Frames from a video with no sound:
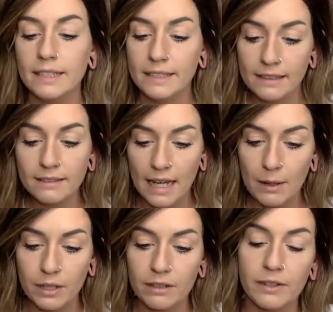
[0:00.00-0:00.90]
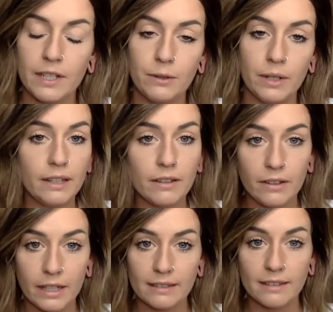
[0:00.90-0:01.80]
Does that work for you? Either
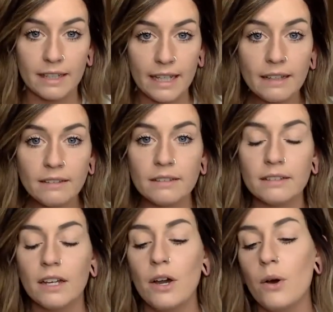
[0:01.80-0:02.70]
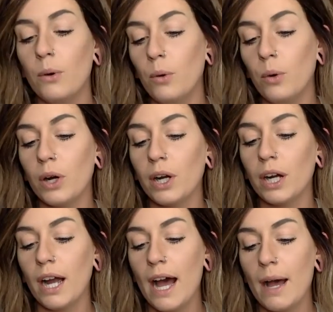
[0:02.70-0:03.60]
they're going to say yes,
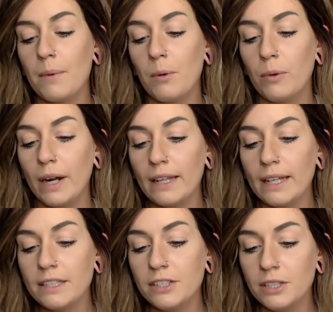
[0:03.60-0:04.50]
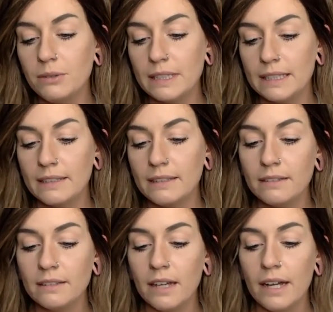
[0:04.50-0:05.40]
or what I like to do with
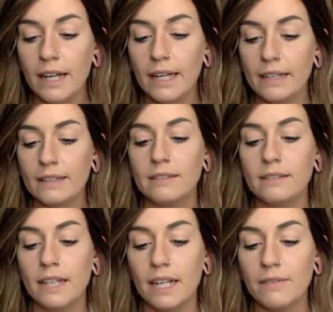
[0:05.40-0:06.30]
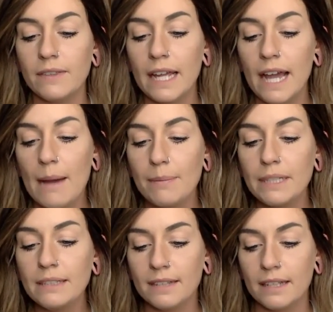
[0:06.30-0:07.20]
this is if they happen
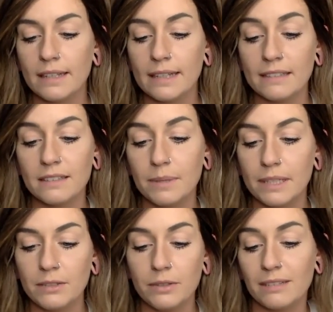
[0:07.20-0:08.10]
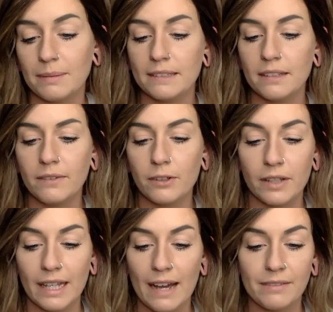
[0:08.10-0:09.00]
to say that that's a bit too expensive or
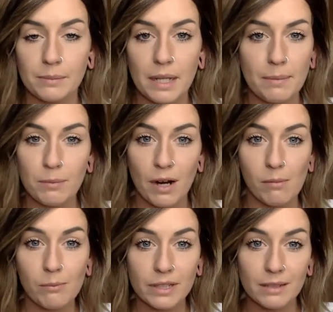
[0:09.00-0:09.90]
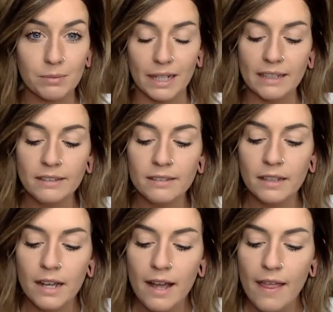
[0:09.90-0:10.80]
they have some type of problem with the price,
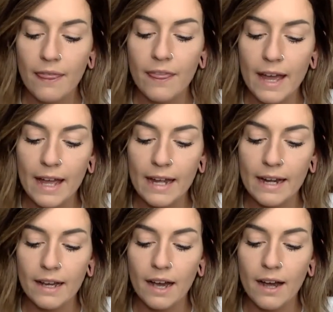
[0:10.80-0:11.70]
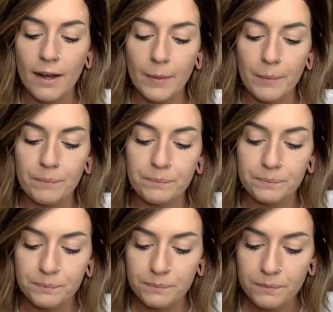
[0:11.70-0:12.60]
then
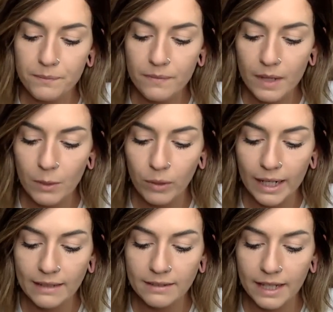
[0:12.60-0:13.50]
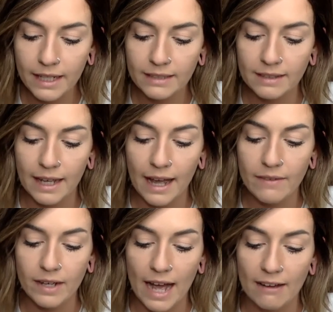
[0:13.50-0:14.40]
what I say is I have
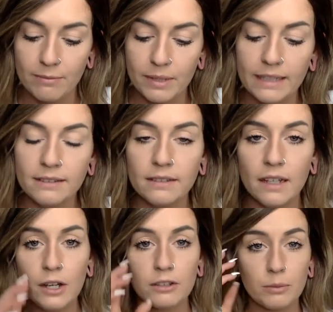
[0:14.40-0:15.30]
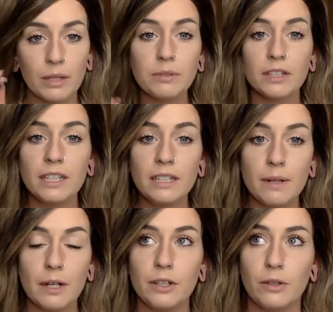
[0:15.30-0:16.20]
a half price. So when I'm talking
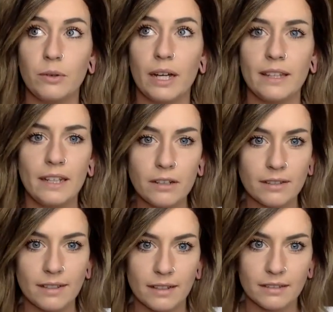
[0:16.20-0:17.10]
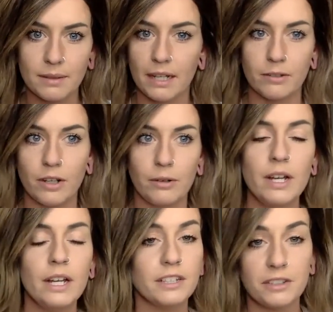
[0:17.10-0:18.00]
about, you know, I think I already said this, but I don't know,
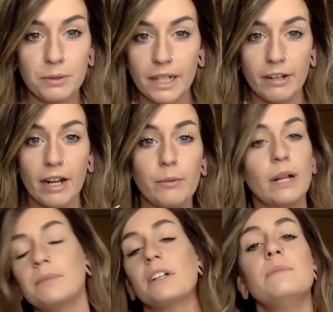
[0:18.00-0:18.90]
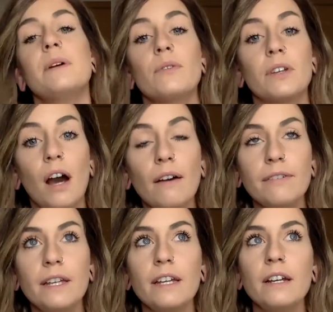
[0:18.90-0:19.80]
just to reiterate, when I'm talking about the
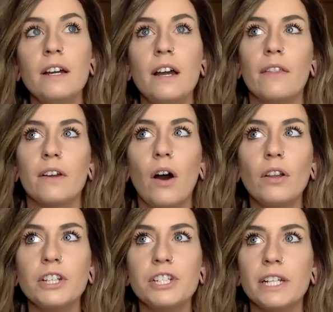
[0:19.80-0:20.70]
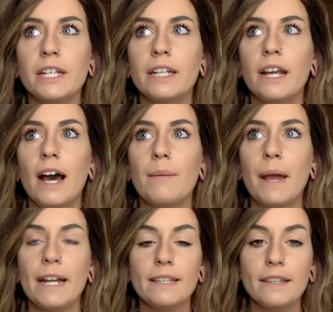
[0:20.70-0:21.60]
coffee, the collagen,
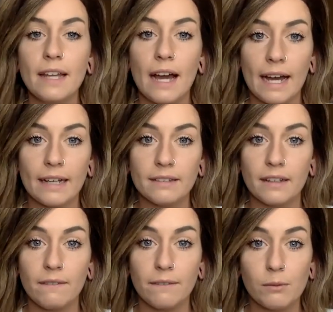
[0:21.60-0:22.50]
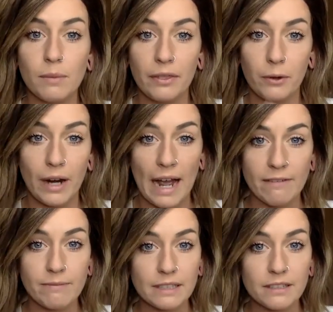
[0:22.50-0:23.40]
anything that has like a full month or a half
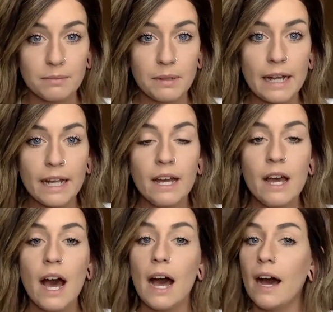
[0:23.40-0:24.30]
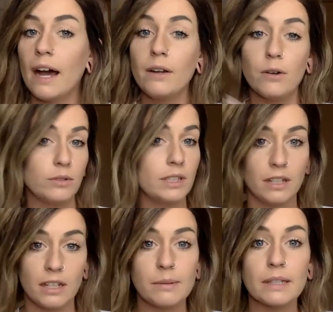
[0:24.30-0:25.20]
month supply, I only
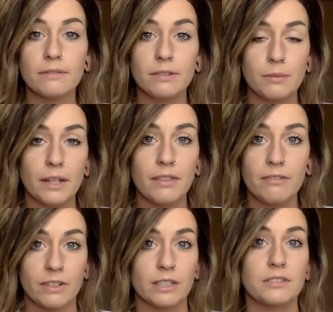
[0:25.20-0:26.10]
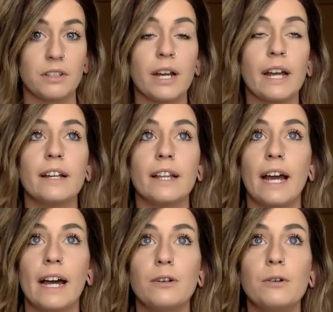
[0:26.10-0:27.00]
talk about the full month first, okay? Like
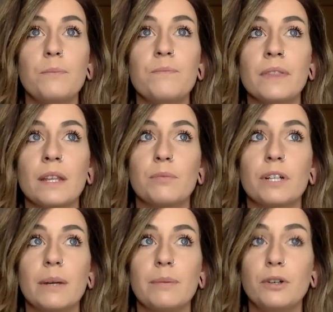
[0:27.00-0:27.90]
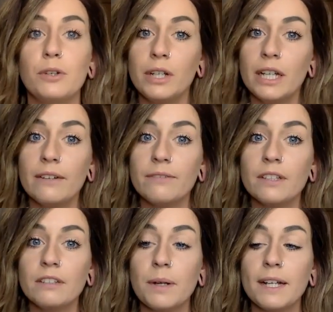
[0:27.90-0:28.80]
I don't bring up, you know, you could get it for
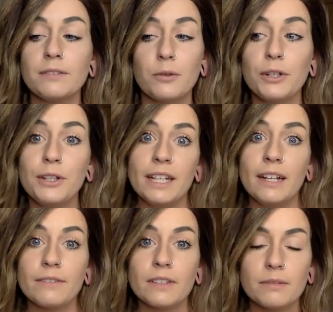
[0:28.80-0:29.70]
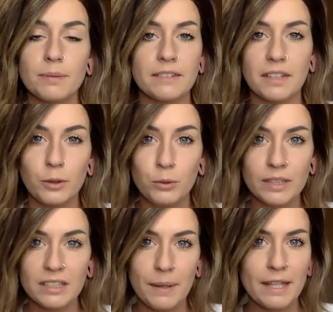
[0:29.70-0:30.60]
this price or you could get it for this price. Like who
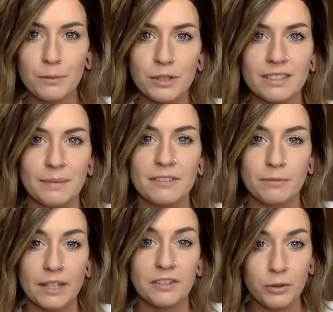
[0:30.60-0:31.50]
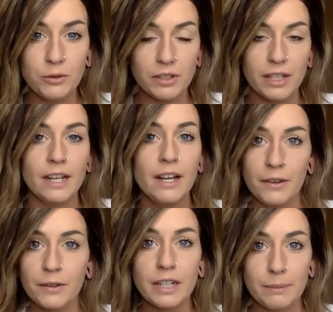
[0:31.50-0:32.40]
wants to pay the more expensive price? Usually
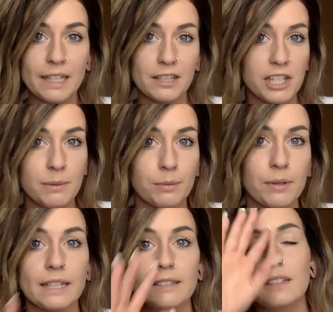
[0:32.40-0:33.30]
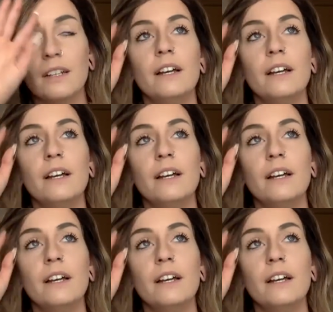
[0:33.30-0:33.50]
they're going to pick the cheaper price.